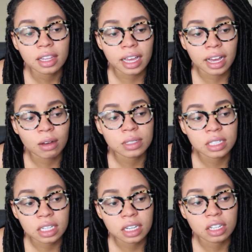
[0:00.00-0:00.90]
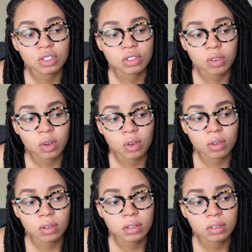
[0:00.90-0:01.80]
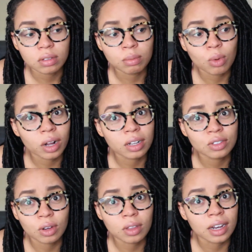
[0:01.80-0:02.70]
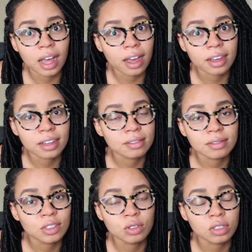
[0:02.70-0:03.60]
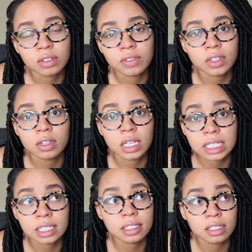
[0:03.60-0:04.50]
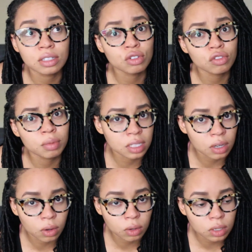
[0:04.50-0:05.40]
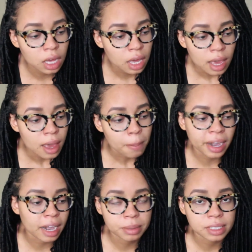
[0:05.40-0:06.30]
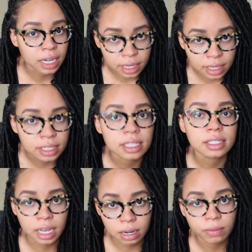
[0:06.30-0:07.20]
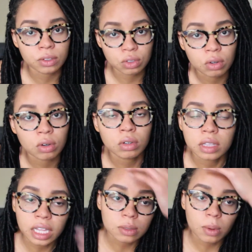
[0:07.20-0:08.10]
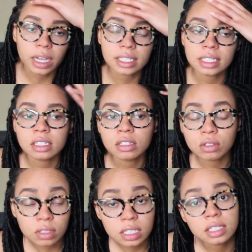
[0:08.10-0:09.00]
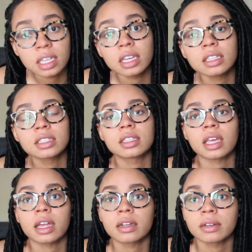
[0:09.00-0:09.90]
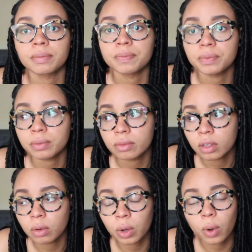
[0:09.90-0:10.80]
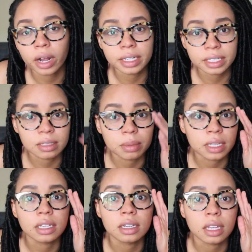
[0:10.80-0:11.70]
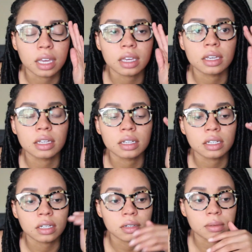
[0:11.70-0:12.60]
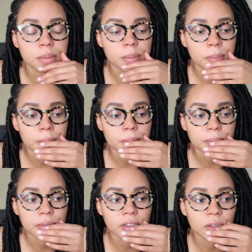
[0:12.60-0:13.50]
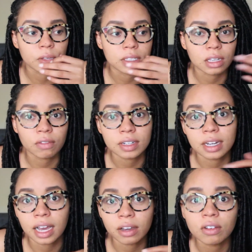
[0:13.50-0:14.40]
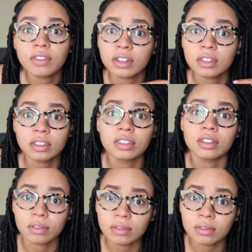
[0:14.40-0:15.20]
like I was in control, more control than I usually feel, because truth be told, my appetite is out of control, and that's why I seek to do these things that require discipline and you know, self-denial for, you know,